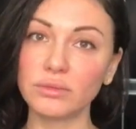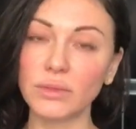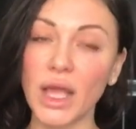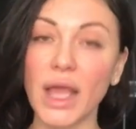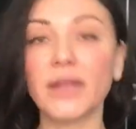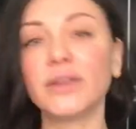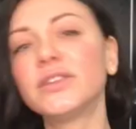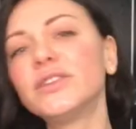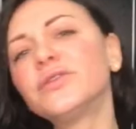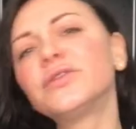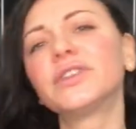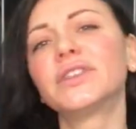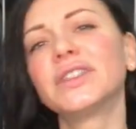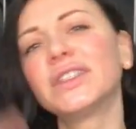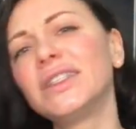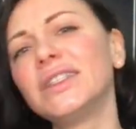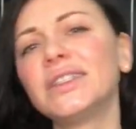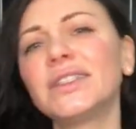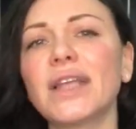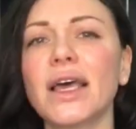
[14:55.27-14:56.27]
And different
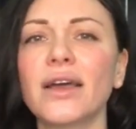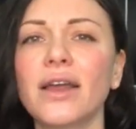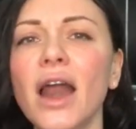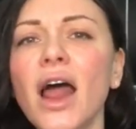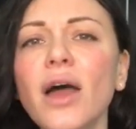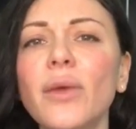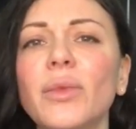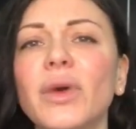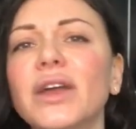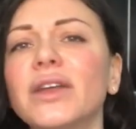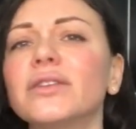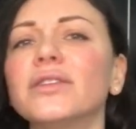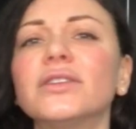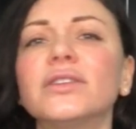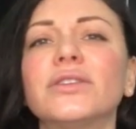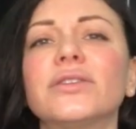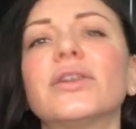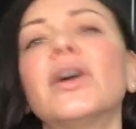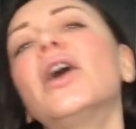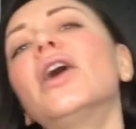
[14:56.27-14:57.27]
Instagram and
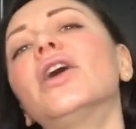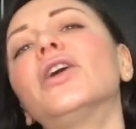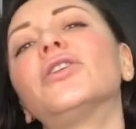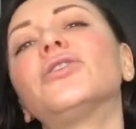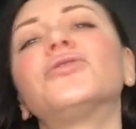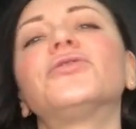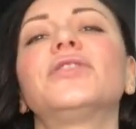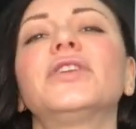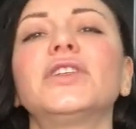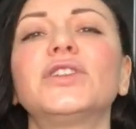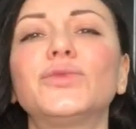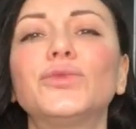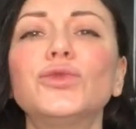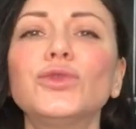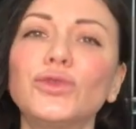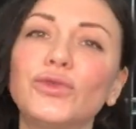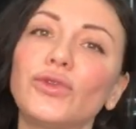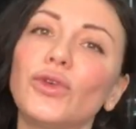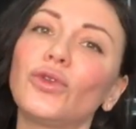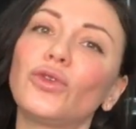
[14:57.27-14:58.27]

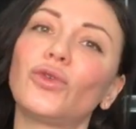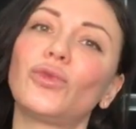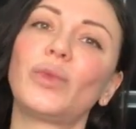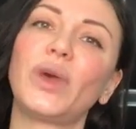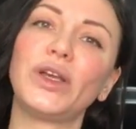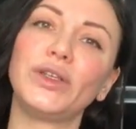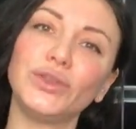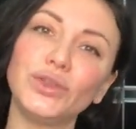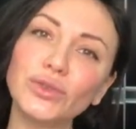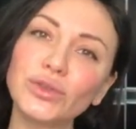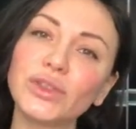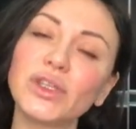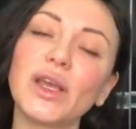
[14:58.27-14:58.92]
Facebook, follow my news.